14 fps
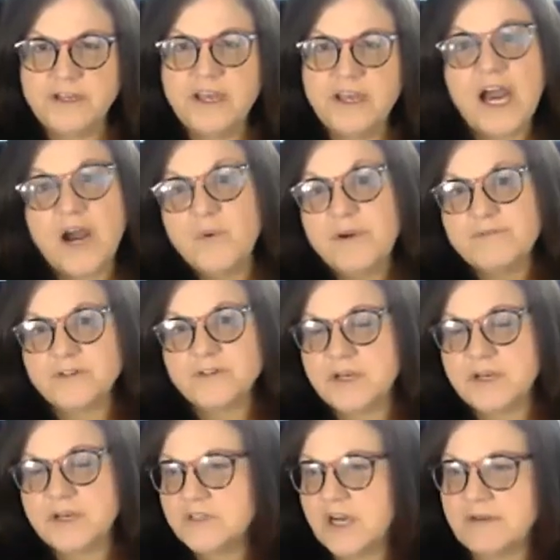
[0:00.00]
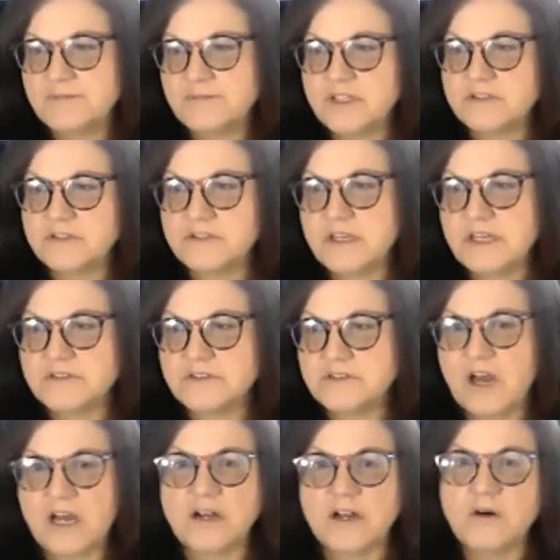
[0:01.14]
However, sometimes it's
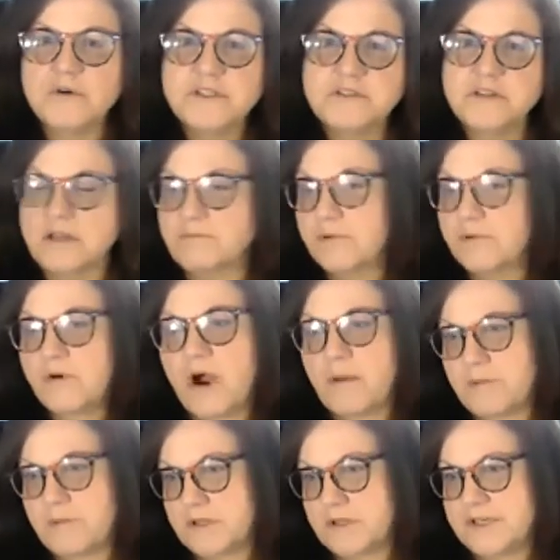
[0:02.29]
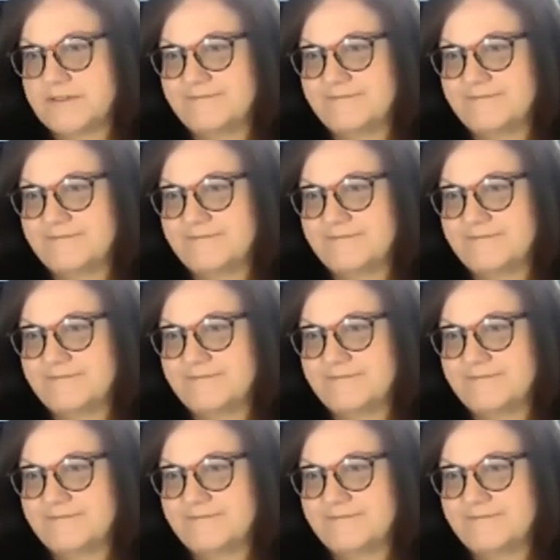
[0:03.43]
not always done properly.